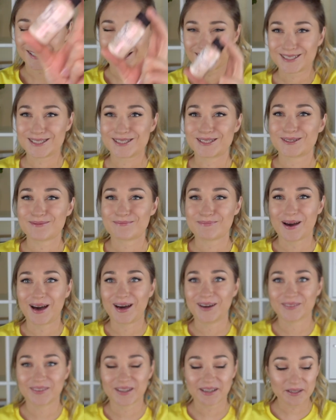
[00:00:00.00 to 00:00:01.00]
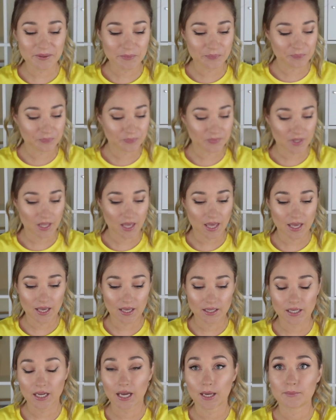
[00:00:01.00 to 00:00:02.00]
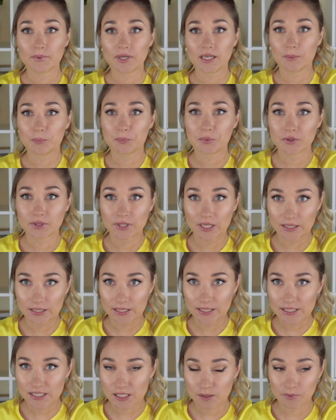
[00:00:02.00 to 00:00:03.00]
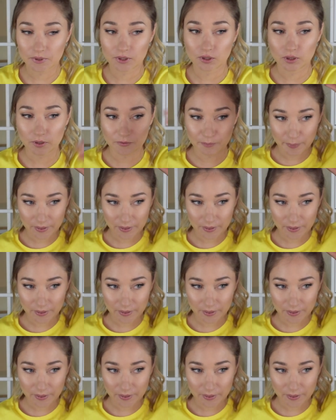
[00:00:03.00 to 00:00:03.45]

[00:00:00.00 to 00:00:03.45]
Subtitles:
texture powder and I'm going to put that a little bit on the